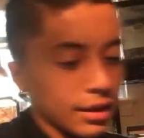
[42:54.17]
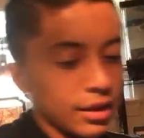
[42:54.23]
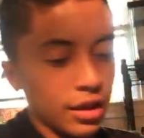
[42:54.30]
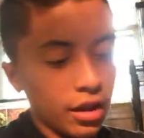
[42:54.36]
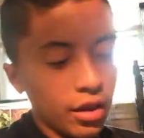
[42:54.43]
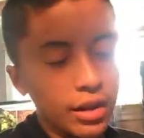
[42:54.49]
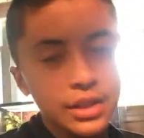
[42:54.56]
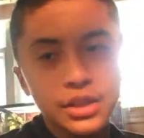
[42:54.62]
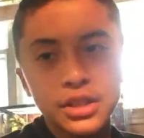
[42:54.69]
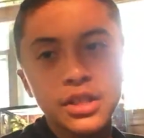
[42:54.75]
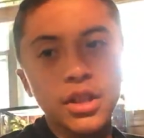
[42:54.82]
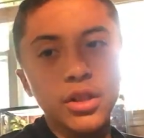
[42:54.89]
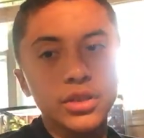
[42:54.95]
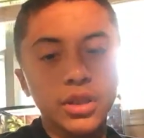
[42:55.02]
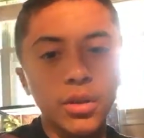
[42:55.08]
you know, it's
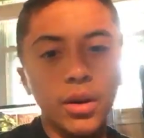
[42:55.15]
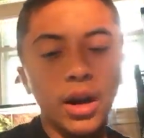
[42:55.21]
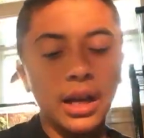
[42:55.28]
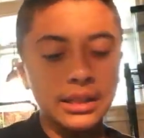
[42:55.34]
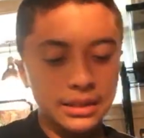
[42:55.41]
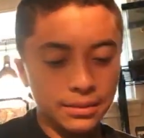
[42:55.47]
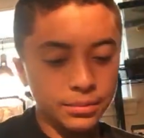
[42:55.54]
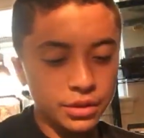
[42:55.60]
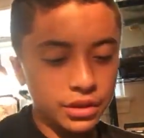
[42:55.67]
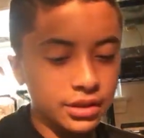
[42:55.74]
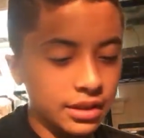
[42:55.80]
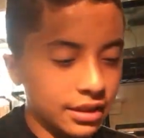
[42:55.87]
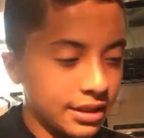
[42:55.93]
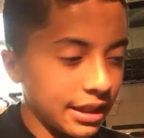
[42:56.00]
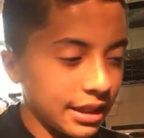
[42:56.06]
still so awesome
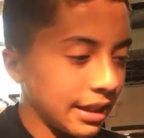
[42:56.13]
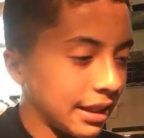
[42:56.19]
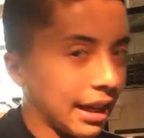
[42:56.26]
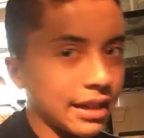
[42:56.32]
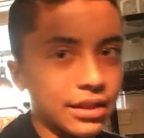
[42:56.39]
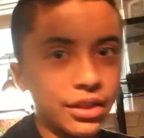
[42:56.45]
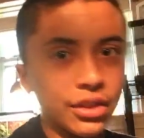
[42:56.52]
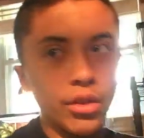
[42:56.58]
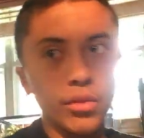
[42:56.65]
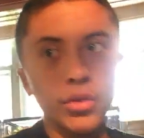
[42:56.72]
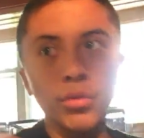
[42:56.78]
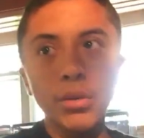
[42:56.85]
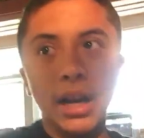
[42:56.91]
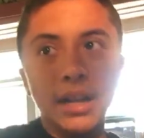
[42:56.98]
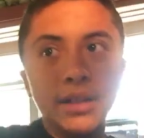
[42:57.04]
just to see that, you know,
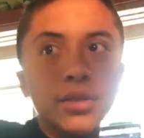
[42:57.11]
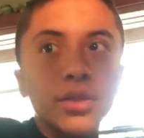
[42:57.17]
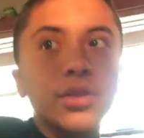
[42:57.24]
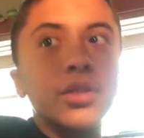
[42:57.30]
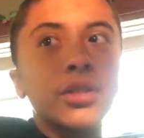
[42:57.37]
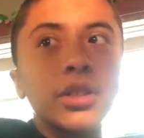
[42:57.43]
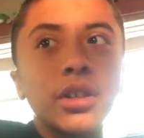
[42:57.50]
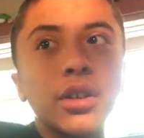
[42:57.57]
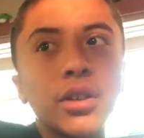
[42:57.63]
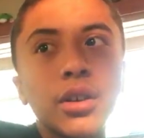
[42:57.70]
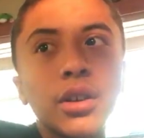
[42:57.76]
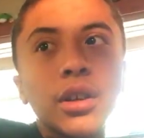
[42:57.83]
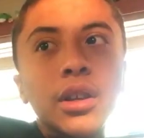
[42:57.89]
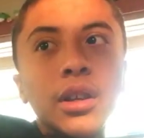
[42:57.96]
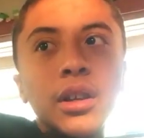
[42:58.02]
you guys are
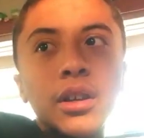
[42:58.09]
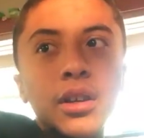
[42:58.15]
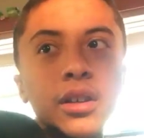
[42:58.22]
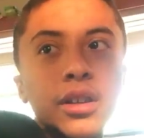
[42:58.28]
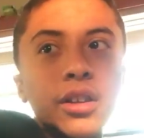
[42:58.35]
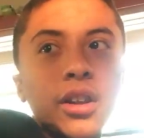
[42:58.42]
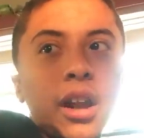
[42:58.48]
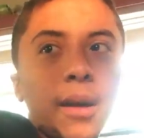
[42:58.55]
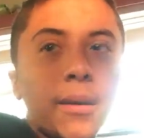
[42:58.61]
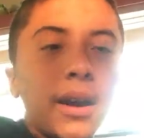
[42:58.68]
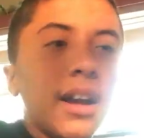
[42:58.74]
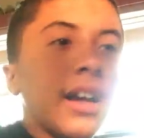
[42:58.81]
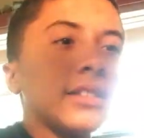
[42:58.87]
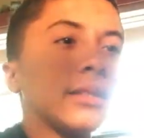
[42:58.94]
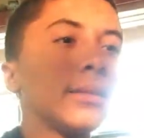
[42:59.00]
still, you know,
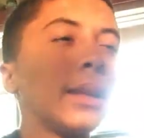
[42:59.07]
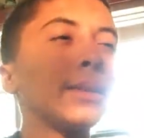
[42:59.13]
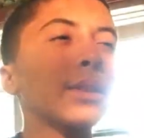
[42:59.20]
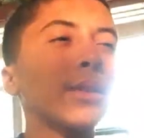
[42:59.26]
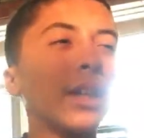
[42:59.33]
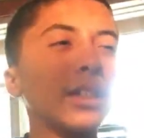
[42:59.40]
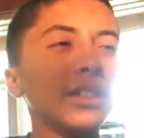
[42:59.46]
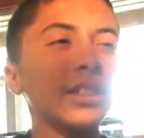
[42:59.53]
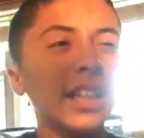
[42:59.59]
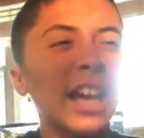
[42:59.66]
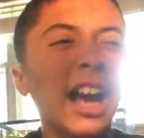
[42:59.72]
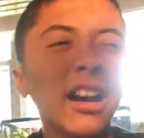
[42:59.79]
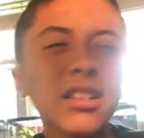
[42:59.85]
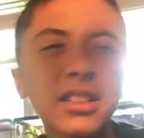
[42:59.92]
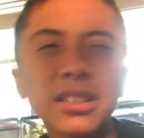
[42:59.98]
sometimes the question is like,
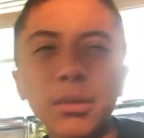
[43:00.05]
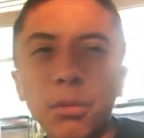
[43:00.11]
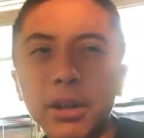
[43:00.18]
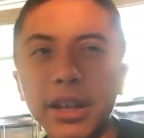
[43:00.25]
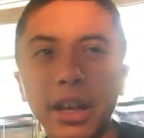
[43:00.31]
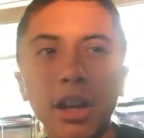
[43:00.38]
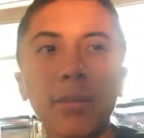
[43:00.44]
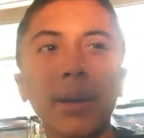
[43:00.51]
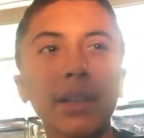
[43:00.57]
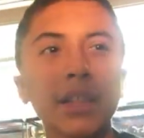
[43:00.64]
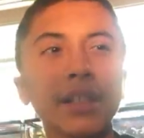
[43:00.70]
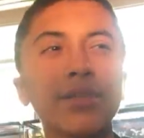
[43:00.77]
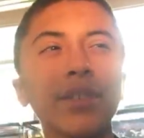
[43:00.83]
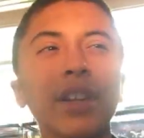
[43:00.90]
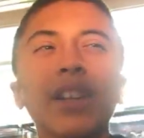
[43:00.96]
how could someone care about these